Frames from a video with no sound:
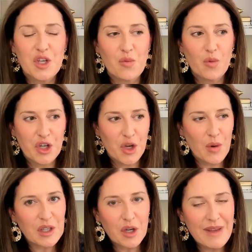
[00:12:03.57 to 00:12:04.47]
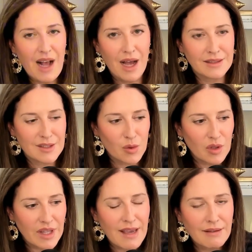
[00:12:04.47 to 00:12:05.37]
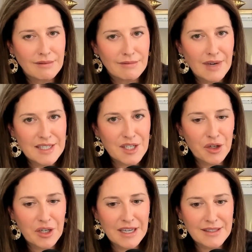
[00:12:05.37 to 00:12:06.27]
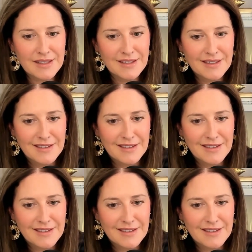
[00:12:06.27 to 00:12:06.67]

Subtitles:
were you a little bit unschooly raising your kids?